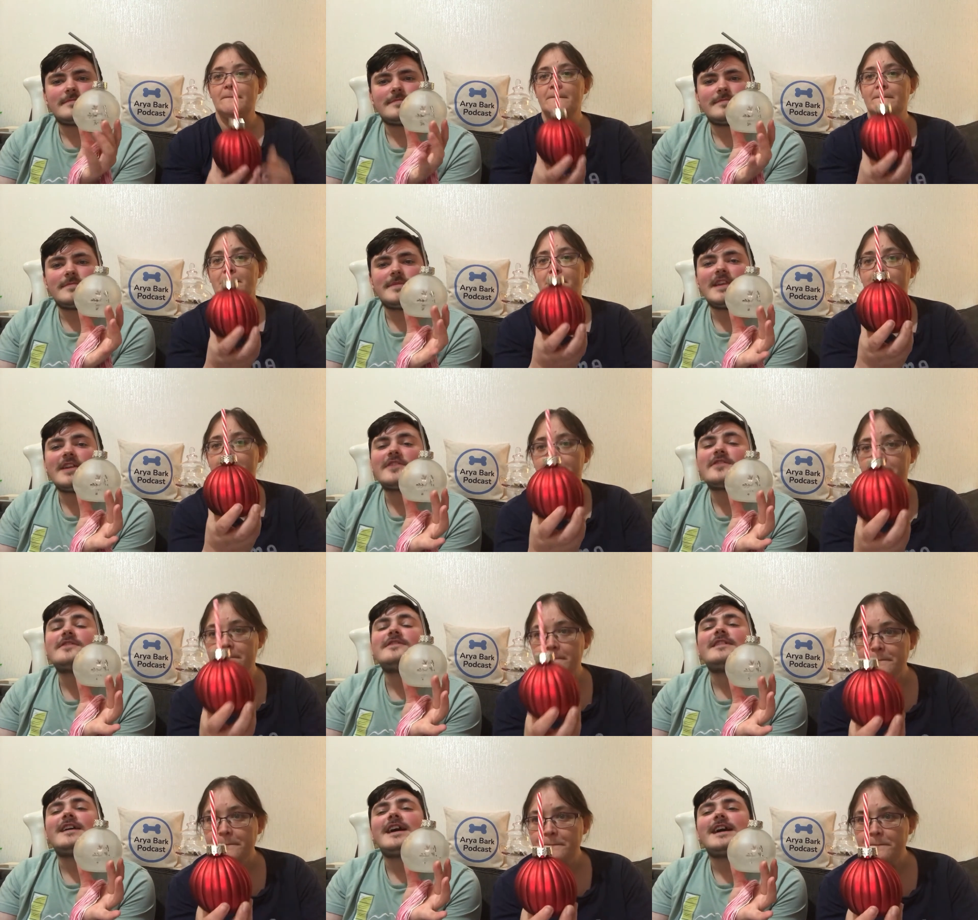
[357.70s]

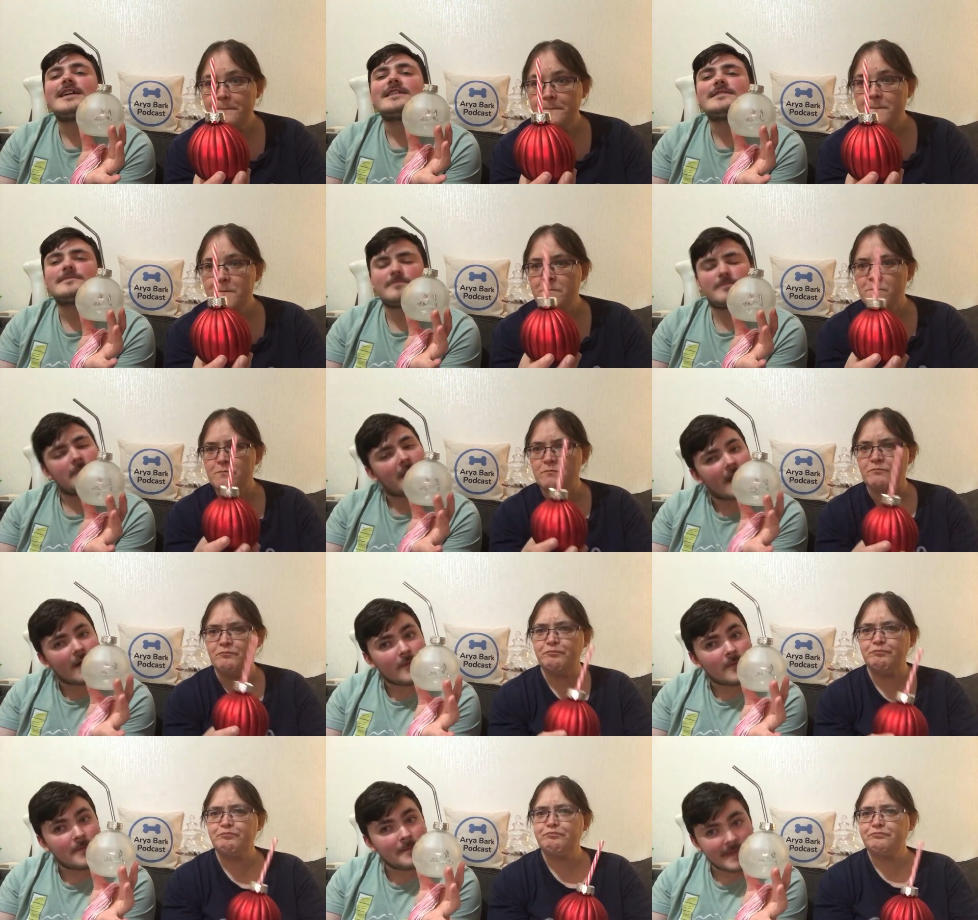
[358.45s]
Speaker 1: They're glass
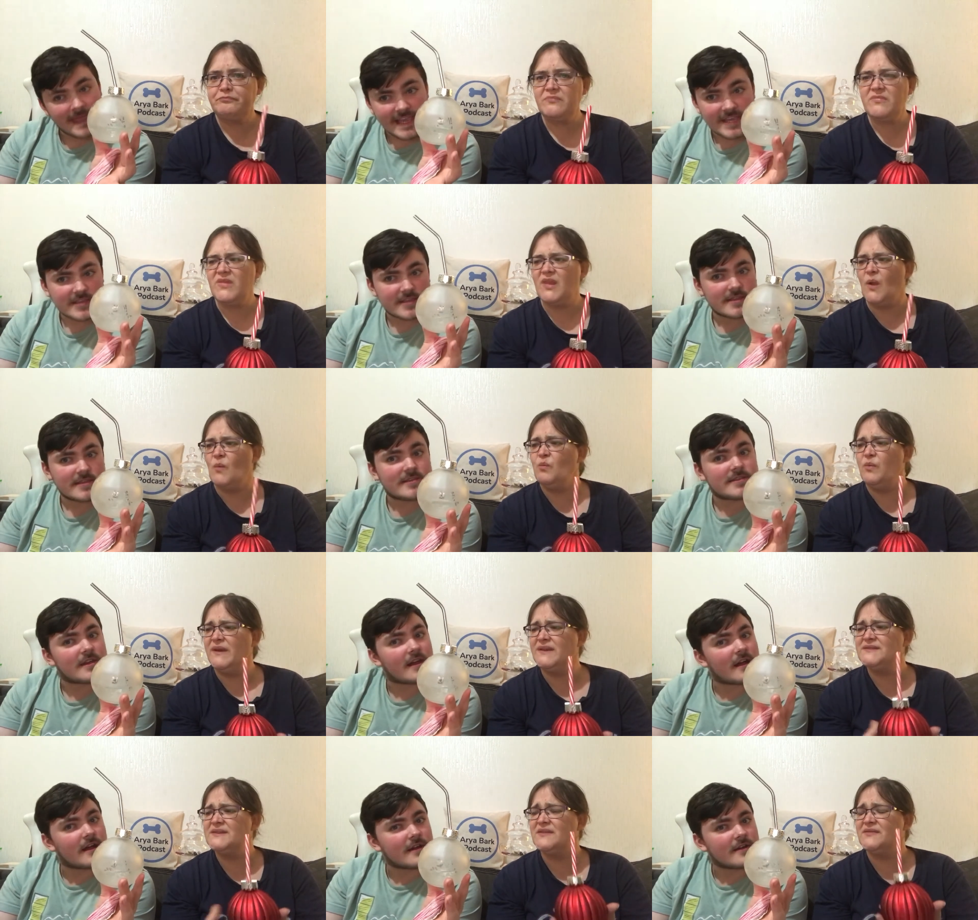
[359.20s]
built
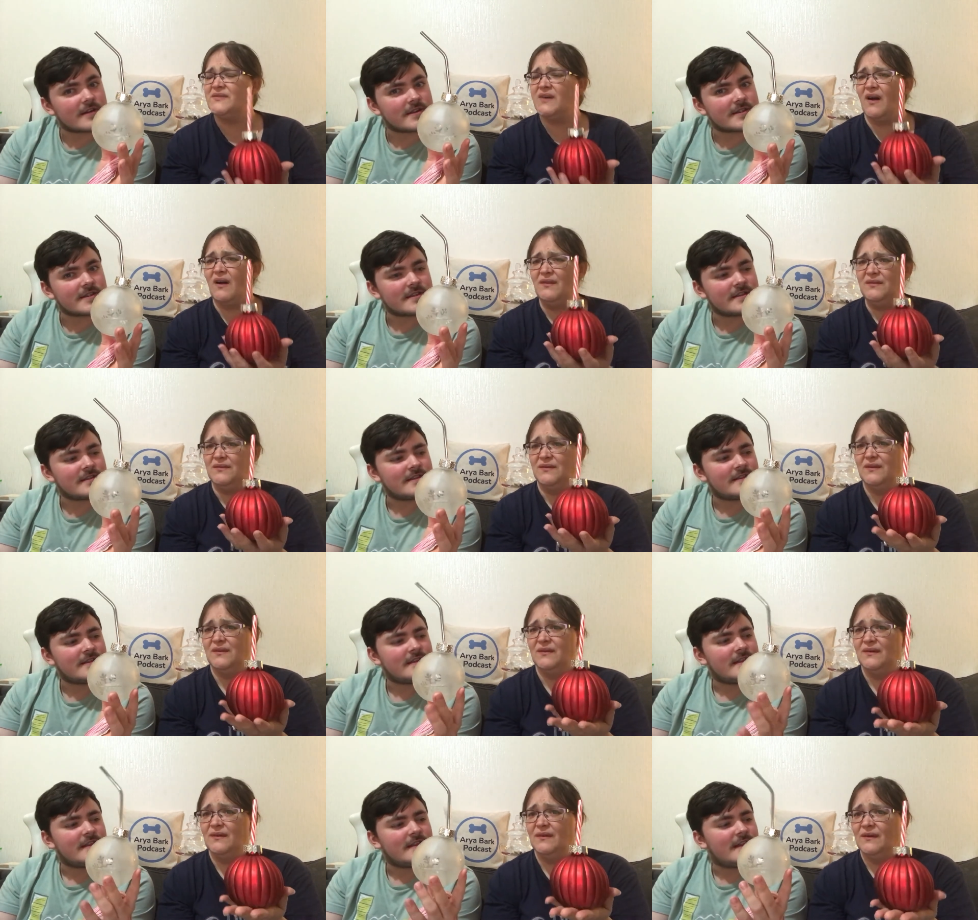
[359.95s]
mason jars. It's a
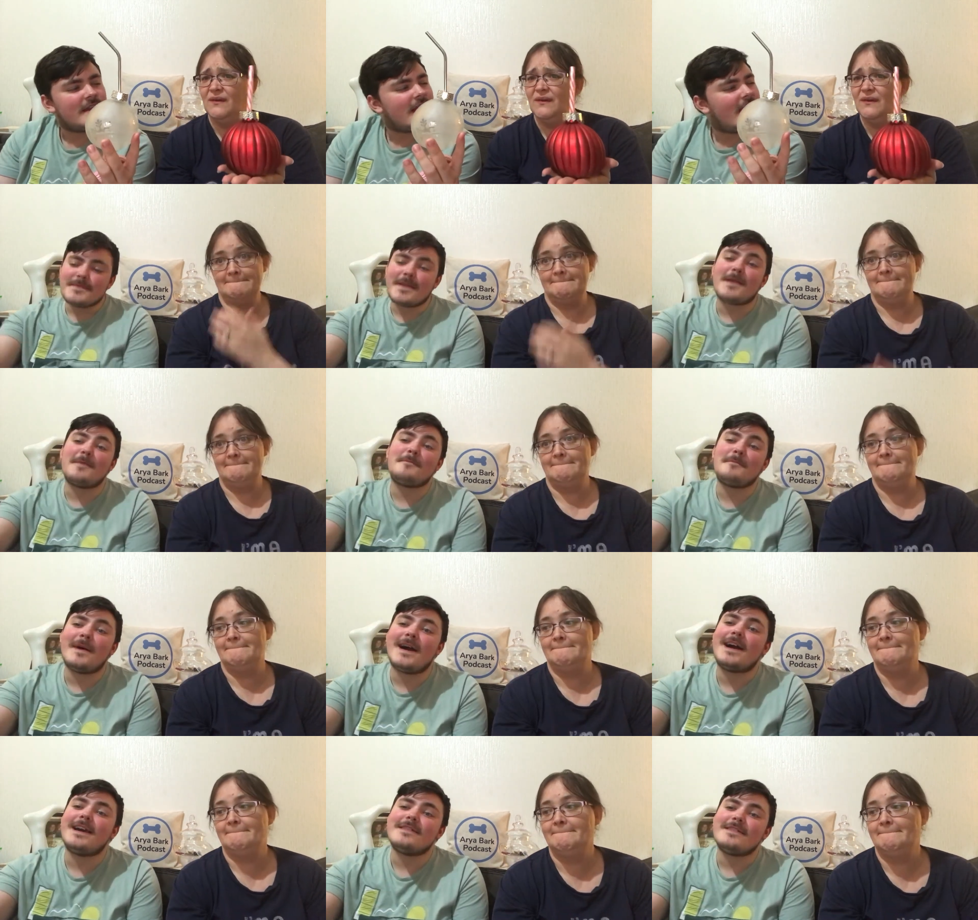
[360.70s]

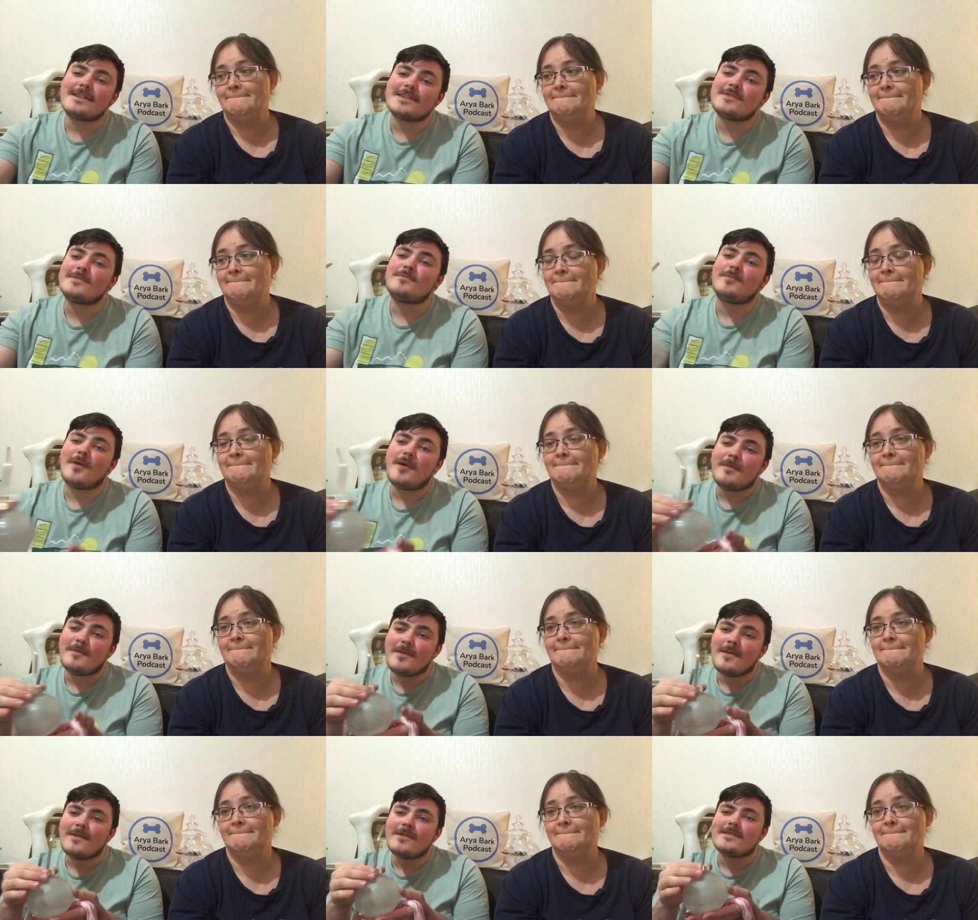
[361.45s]
my little
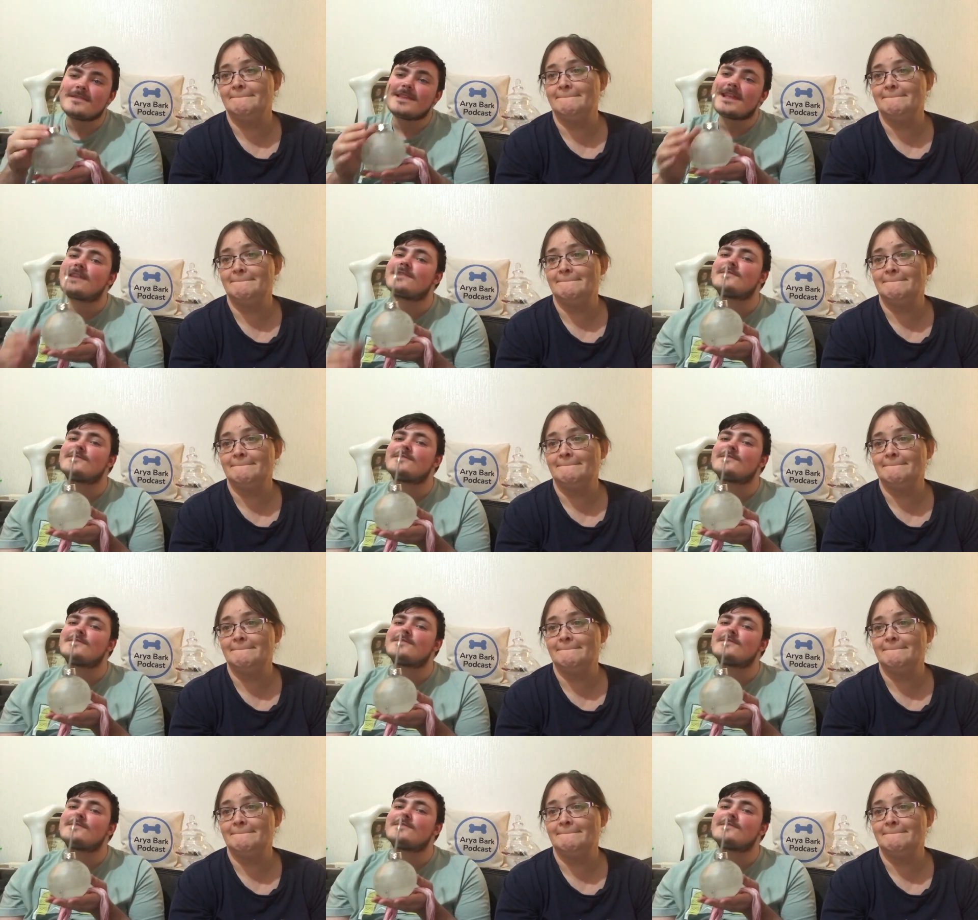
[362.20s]
bauble did